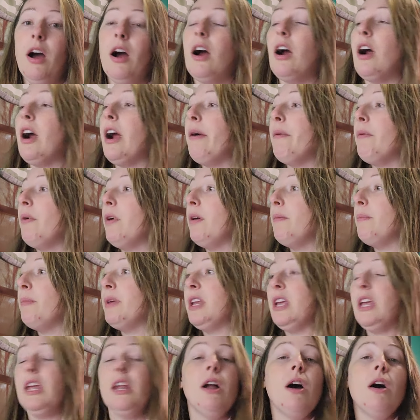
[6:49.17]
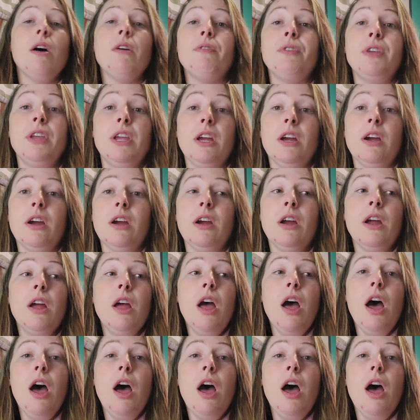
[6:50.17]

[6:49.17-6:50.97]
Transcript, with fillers: All right, well, I'm going to get off here.